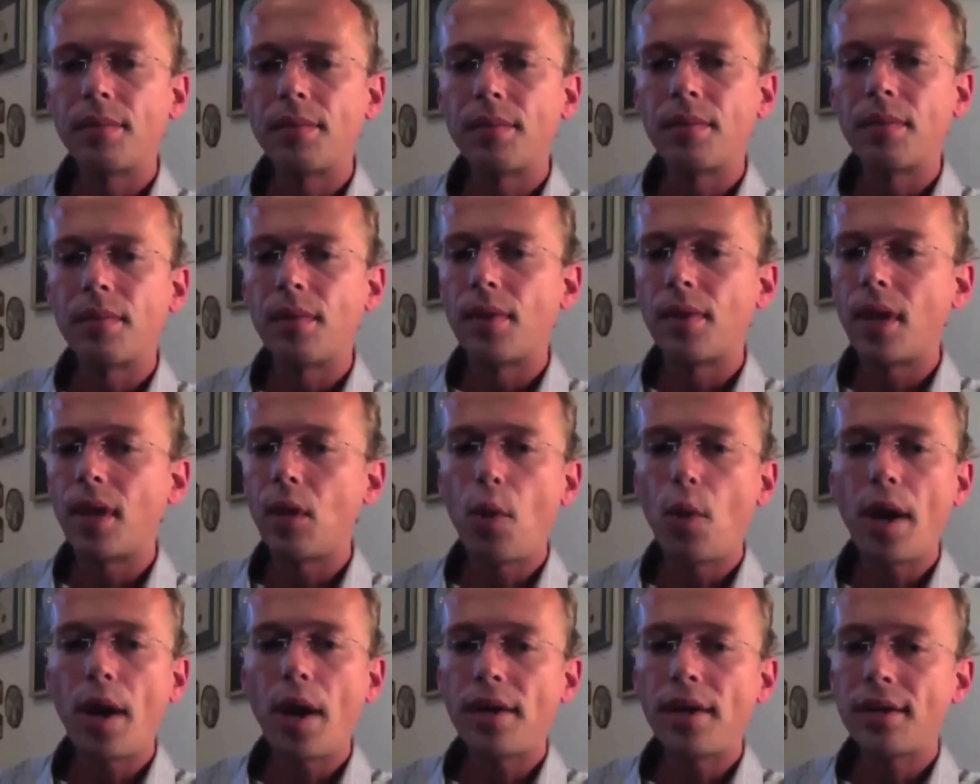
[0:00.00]
they
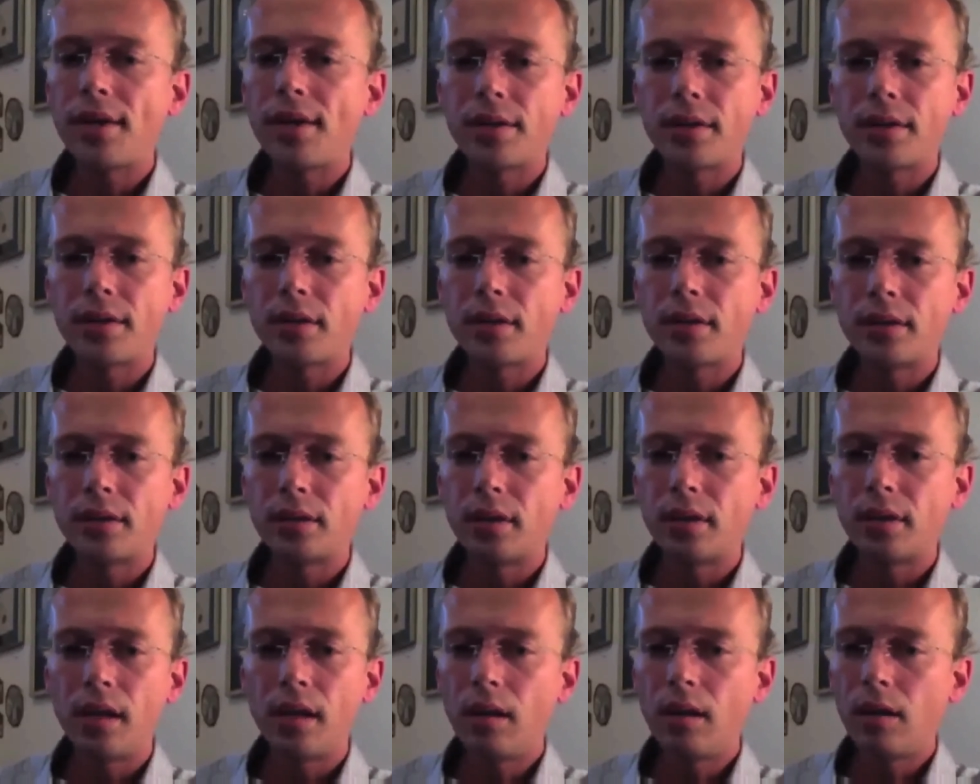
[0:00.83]
weren't
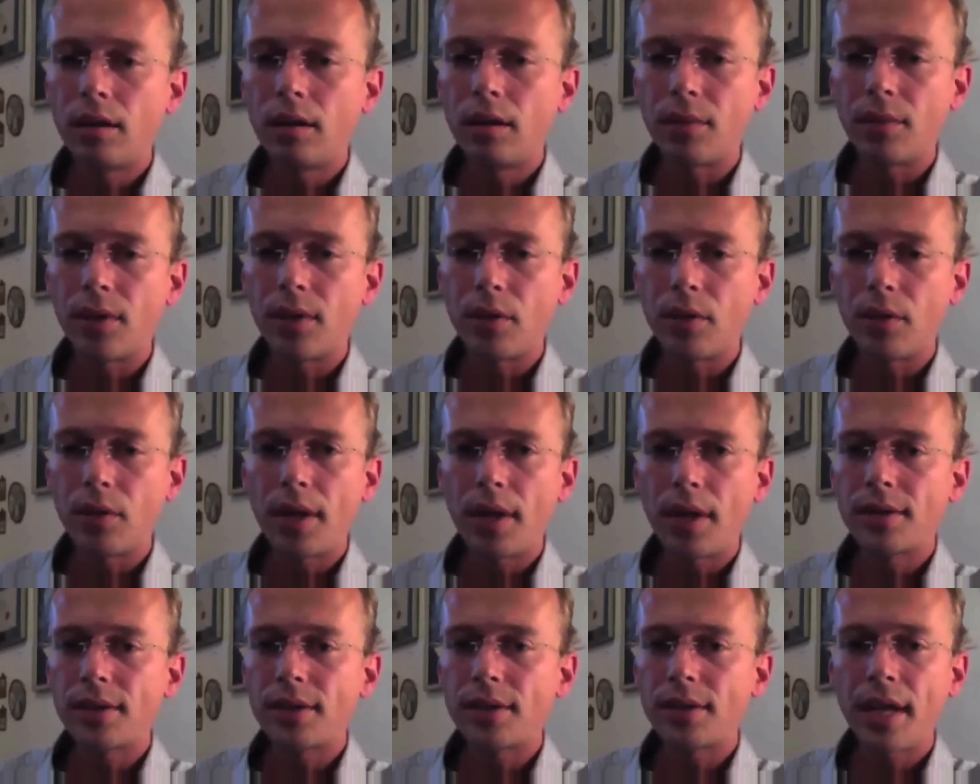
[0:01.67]
alarmed. They
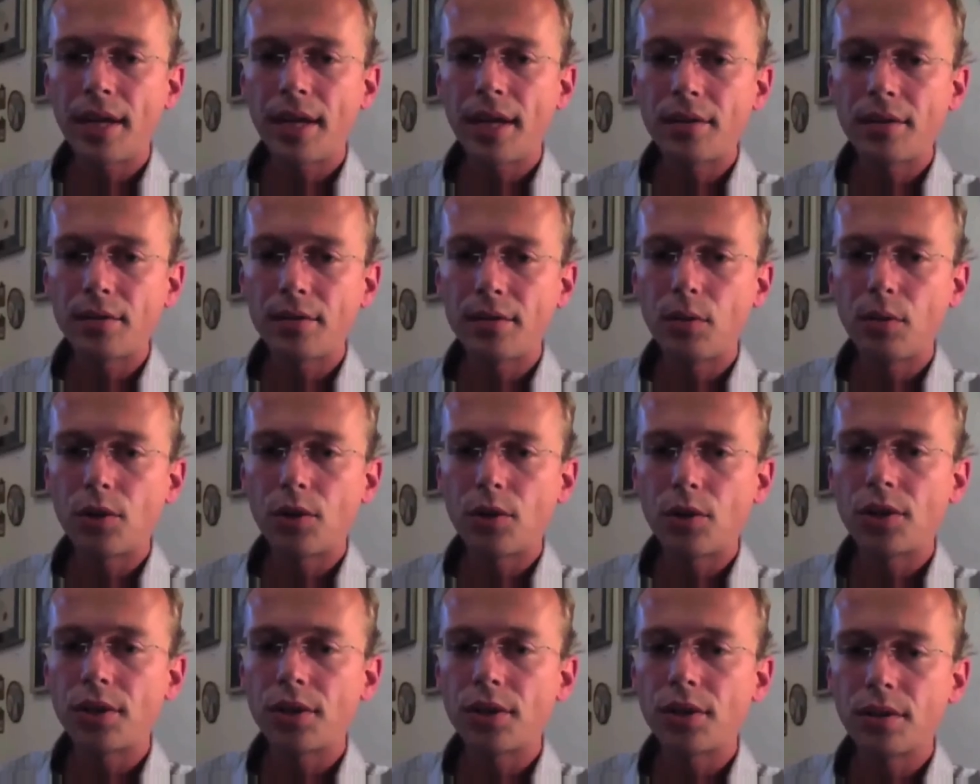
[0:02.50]
weren't sent to
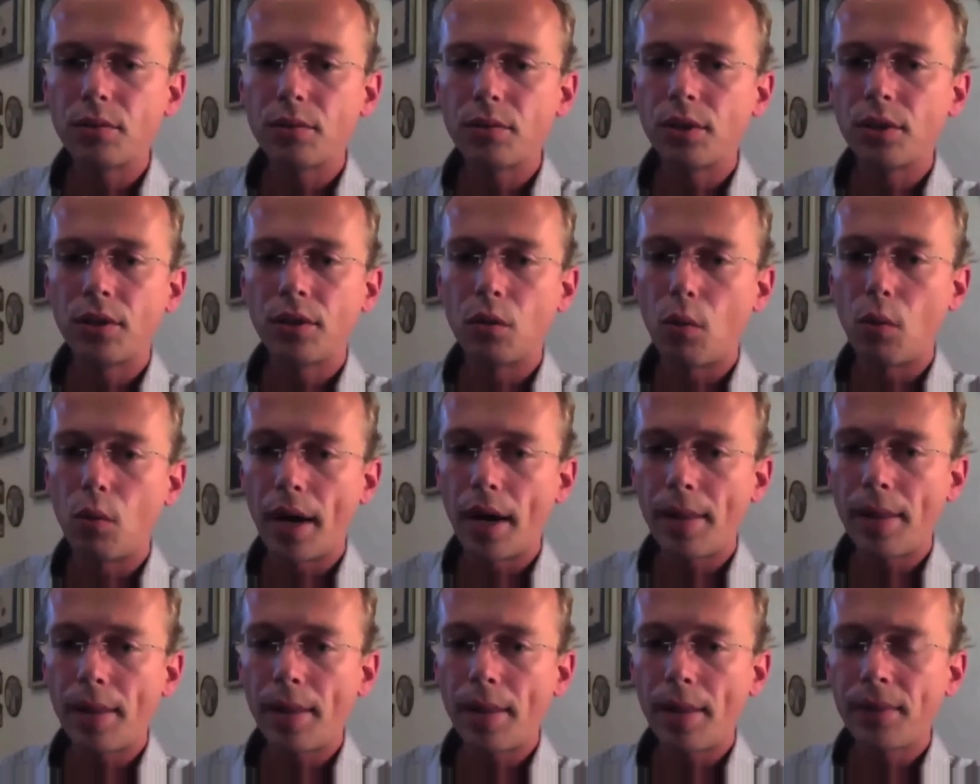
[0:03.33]
Washington. We don't know
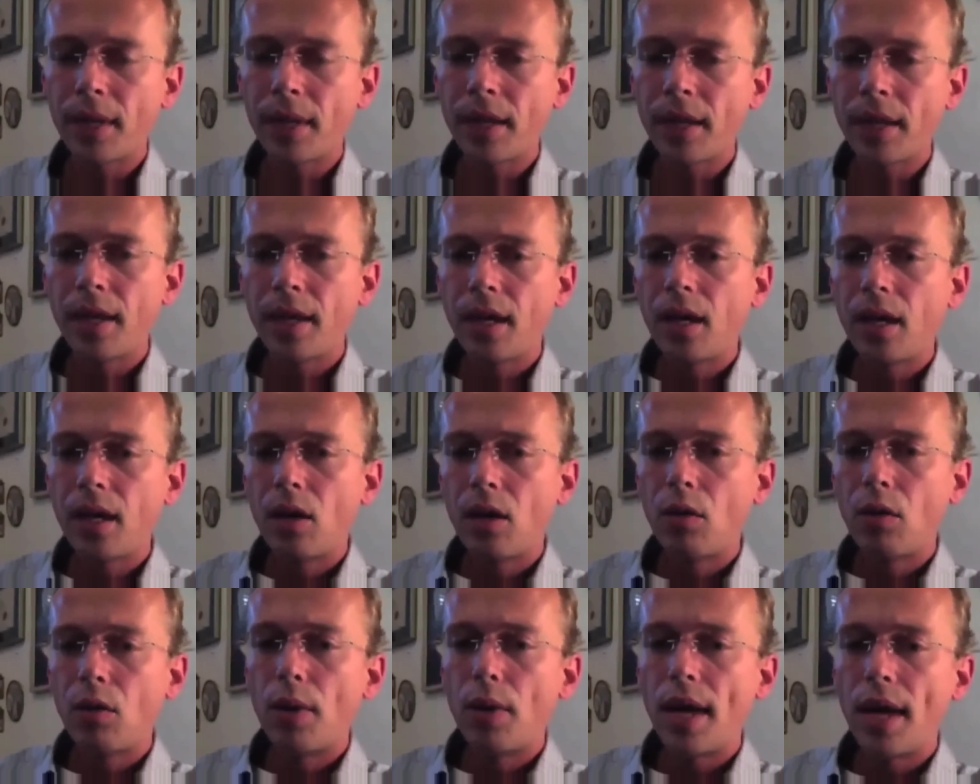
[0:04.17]
why.
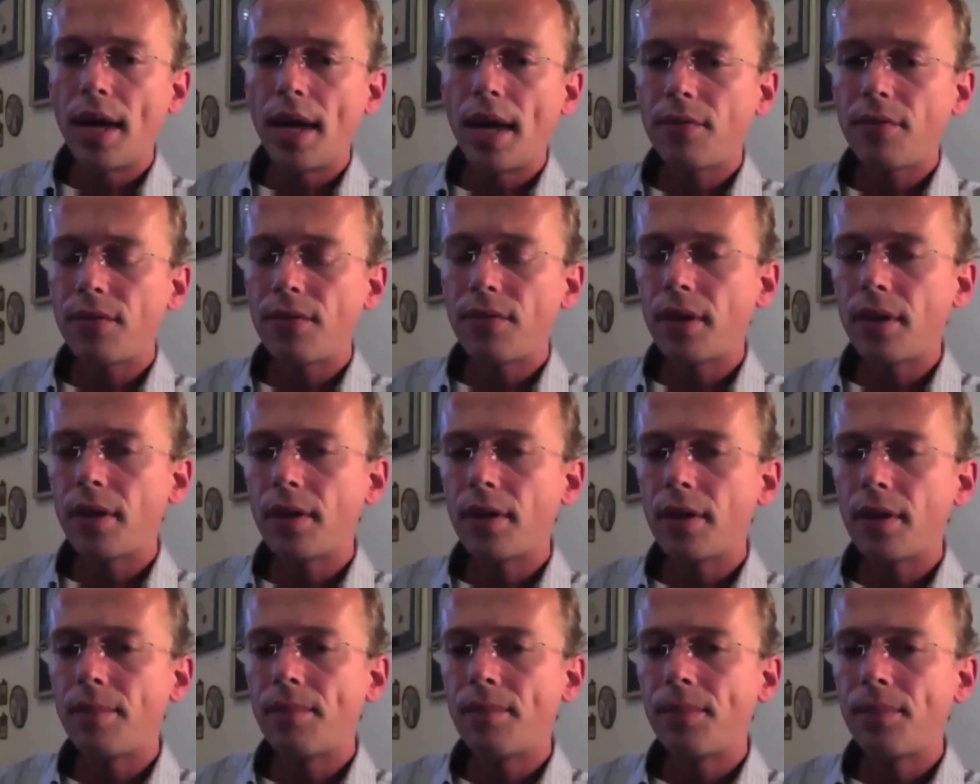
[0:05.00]
We have
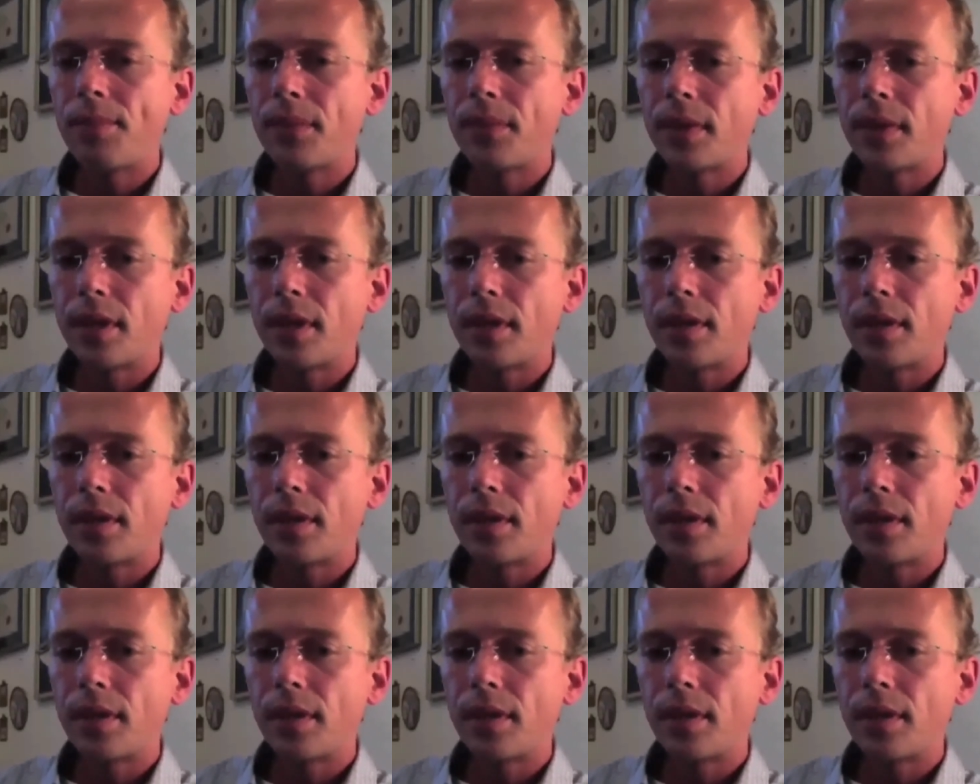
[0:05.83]
alert